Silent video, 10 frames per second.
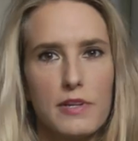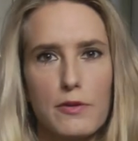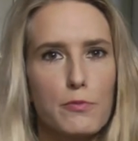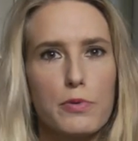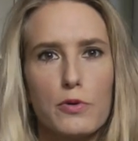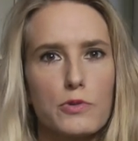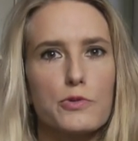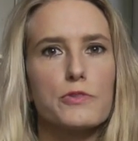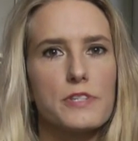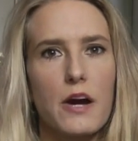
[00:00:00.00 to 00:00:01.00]
little
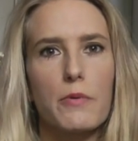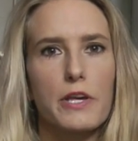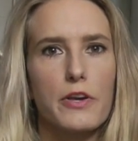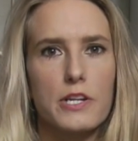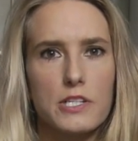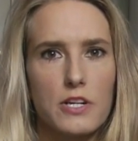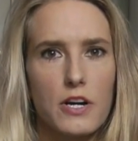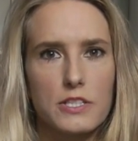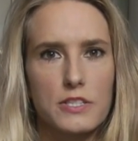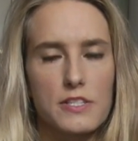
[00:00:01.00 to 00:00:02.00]
portals now where you can
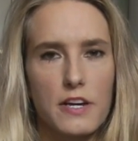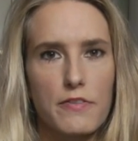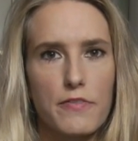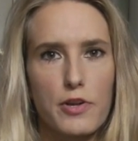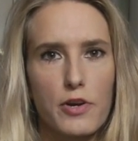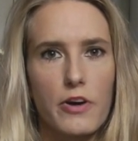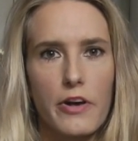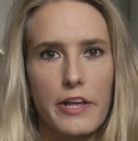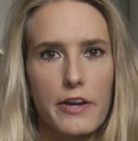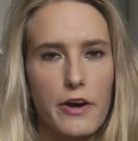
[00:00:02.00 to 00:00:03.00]
charge your stuff if you're
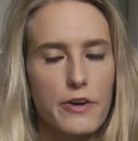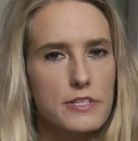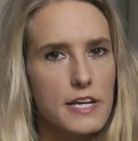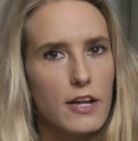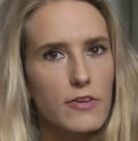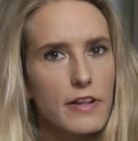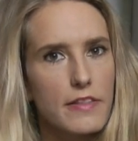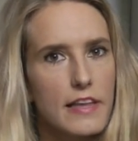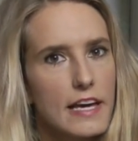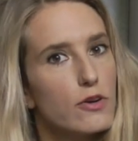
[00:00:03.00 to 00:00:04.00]
not in a hotel or
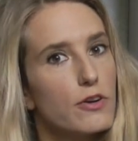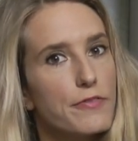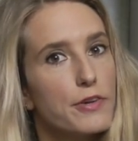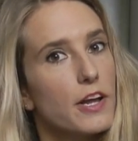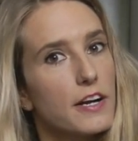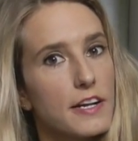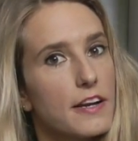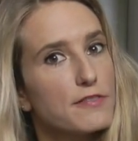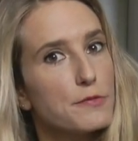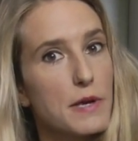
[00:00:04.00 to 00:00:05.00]
anything, or if you're lucky
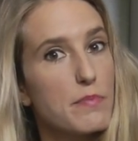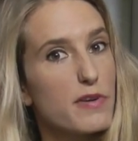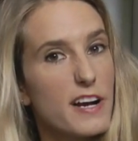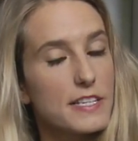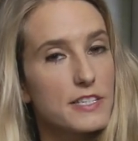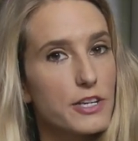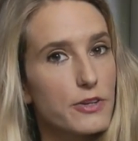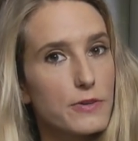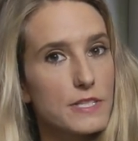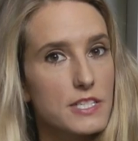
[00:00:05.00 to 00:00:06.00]
enough to be in press, you
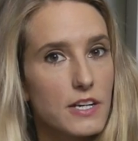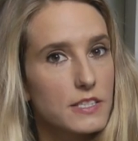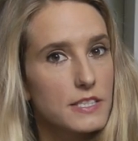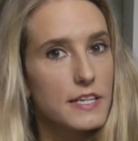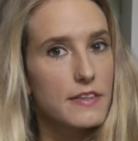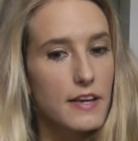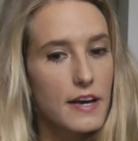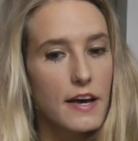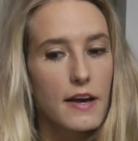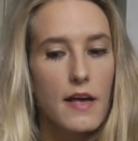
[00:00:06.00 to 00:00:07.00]
can always charge it in
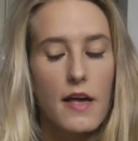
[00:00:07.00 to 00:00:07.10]
there.